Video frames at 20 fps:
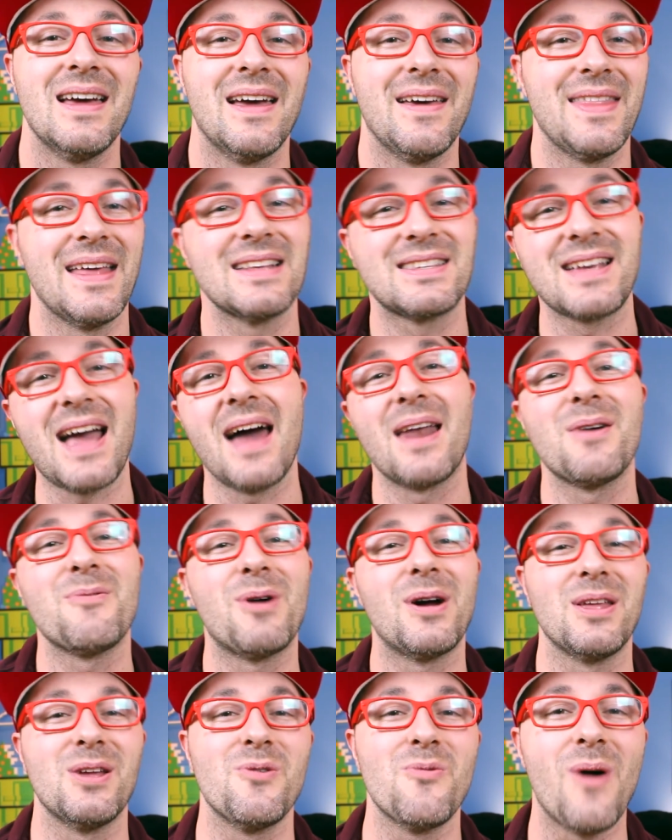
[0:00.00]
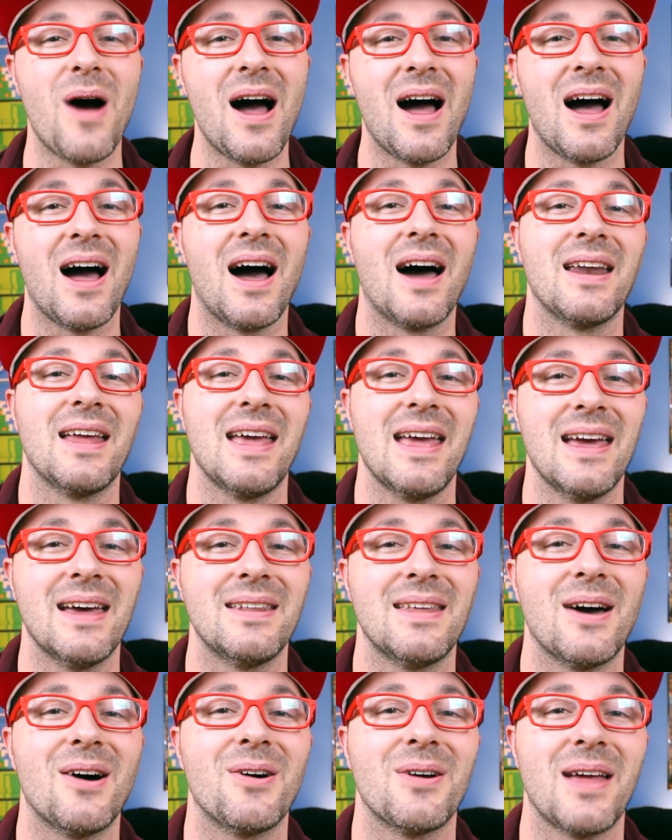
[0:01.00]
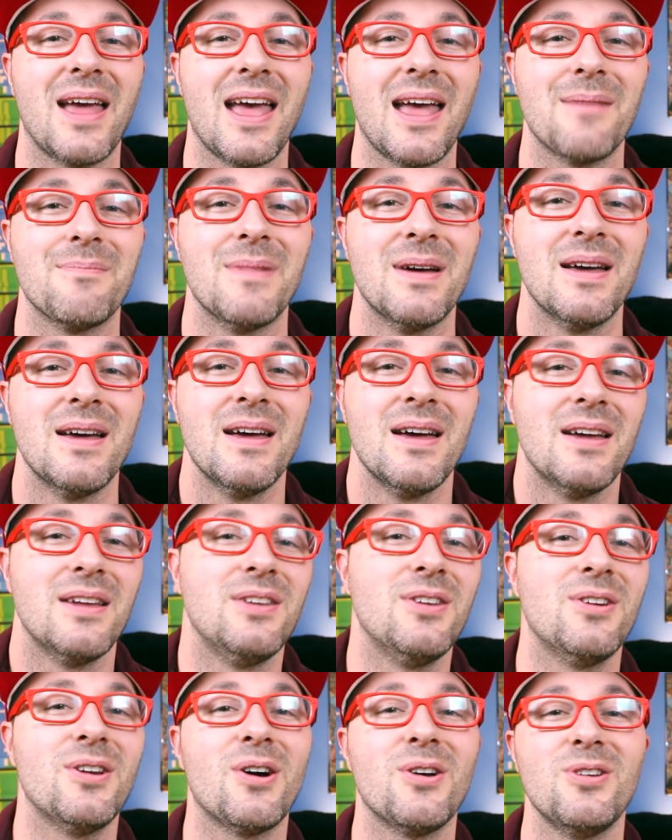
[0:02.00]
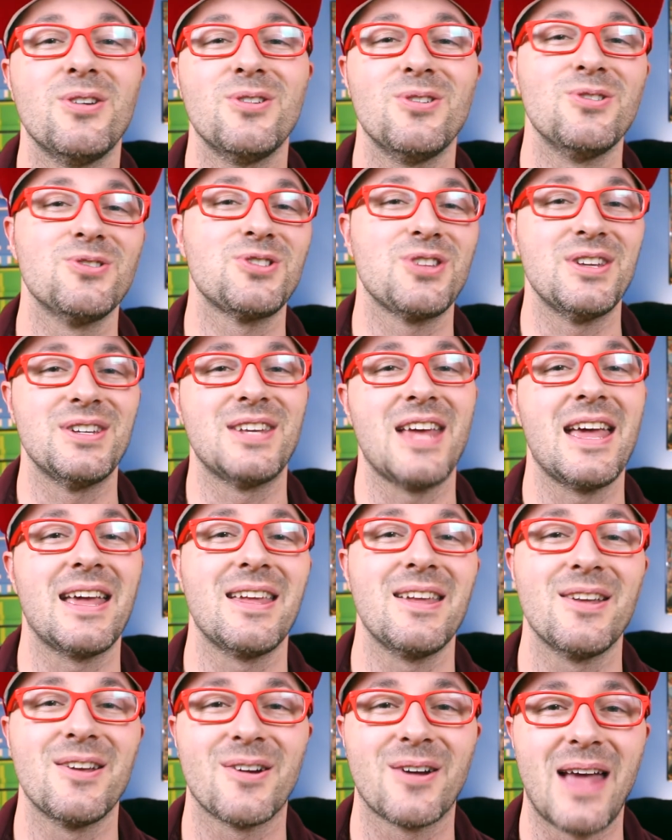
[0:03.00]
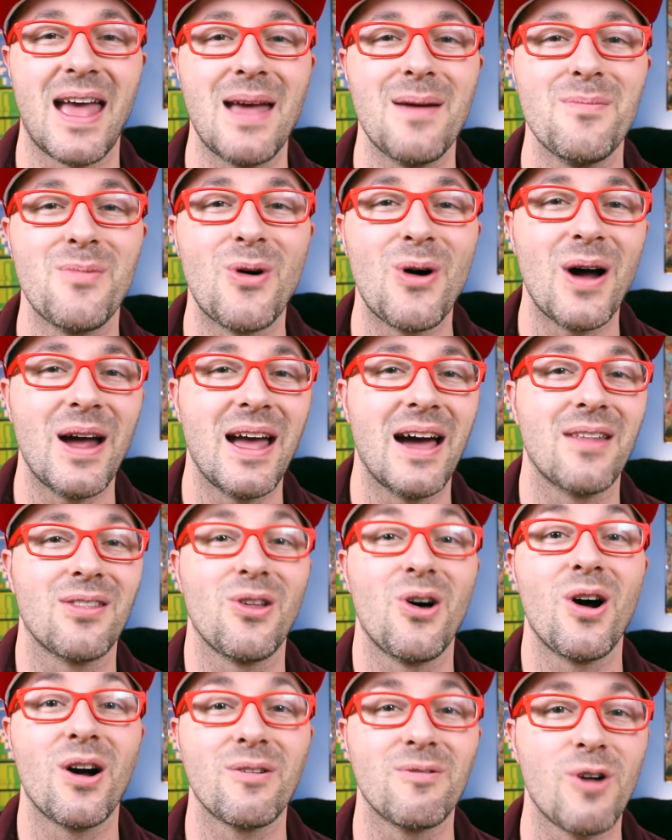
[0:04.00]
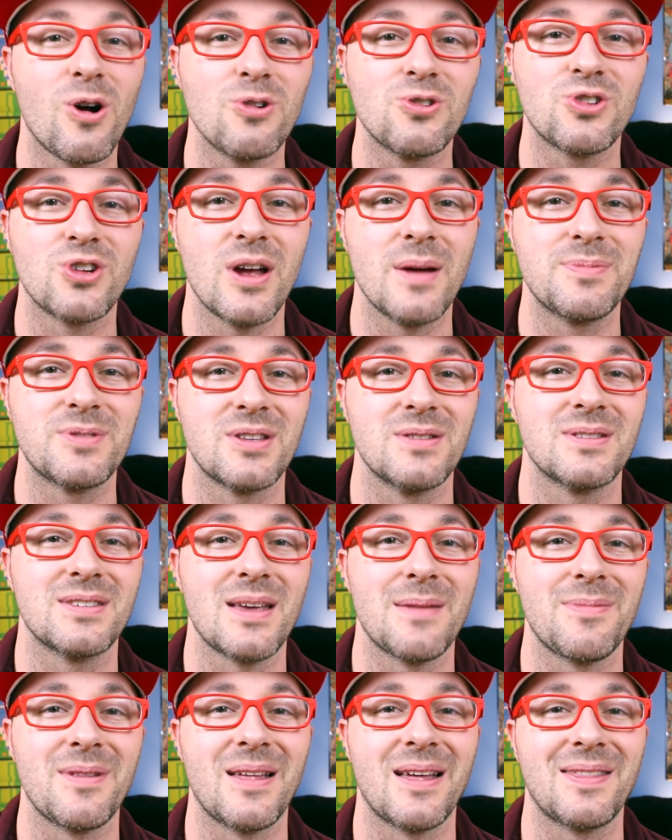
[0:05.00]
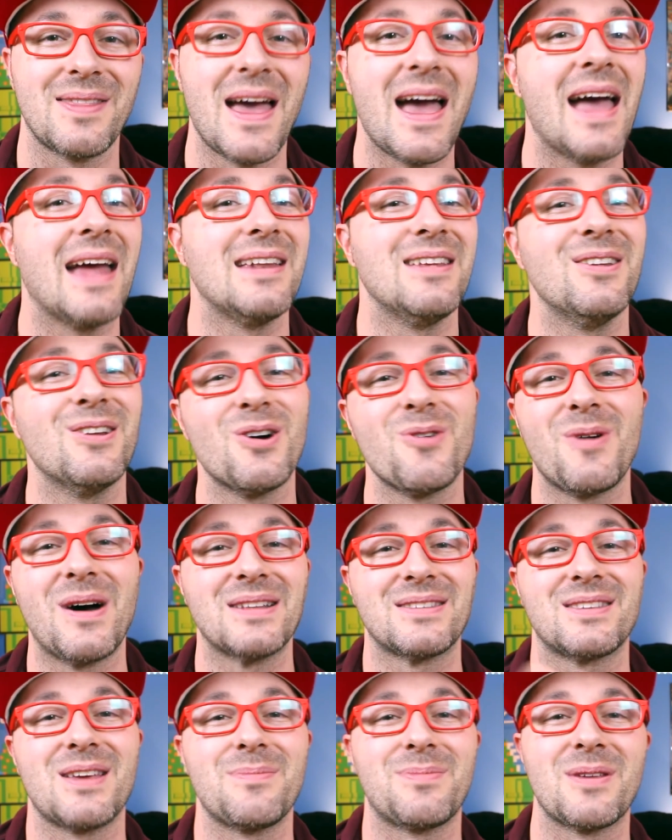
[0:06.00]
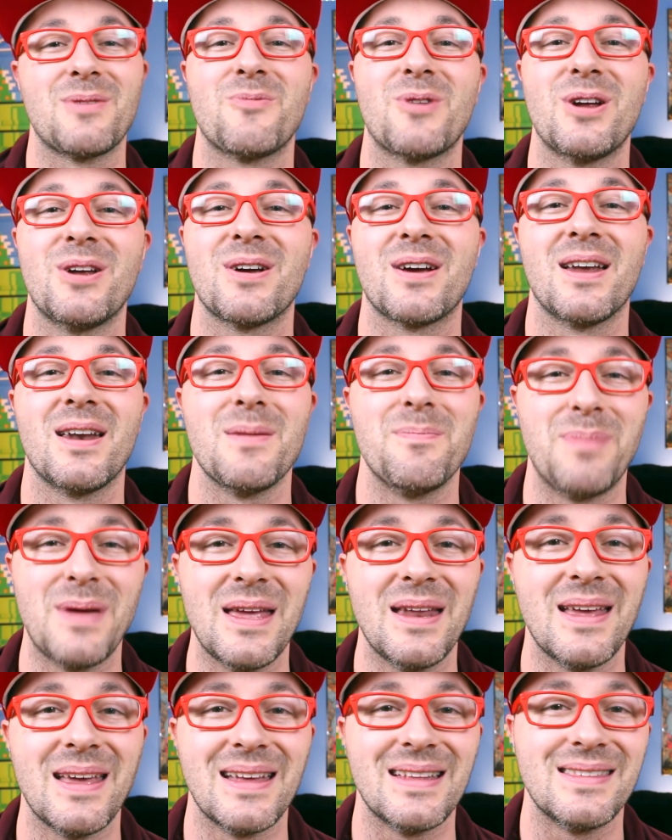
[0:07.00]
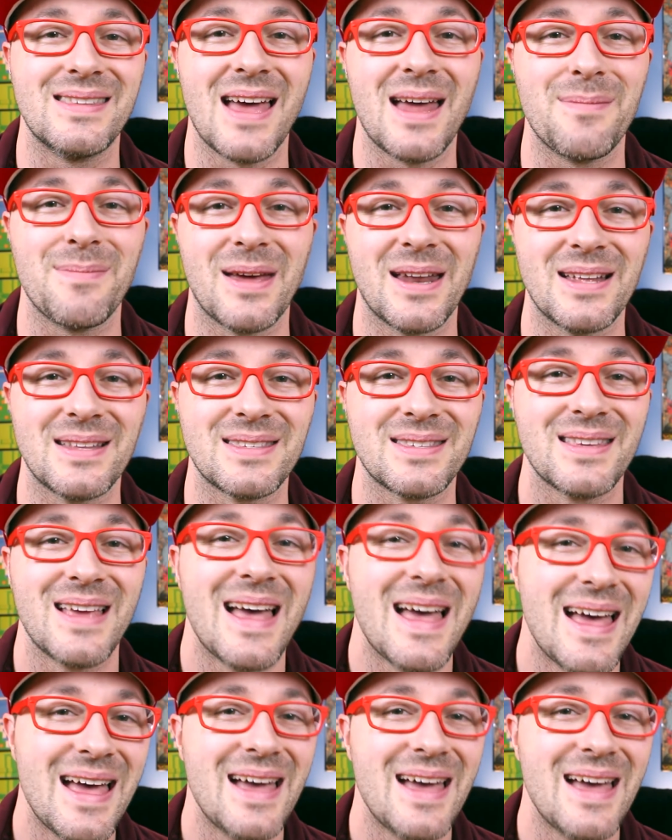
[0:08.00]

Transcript: And that's kind of what you want on a handheld game. You know, you're usually taking your Game Boy on long road trips and something like that. And you don't want something where you're going to beat it in 10 minutes.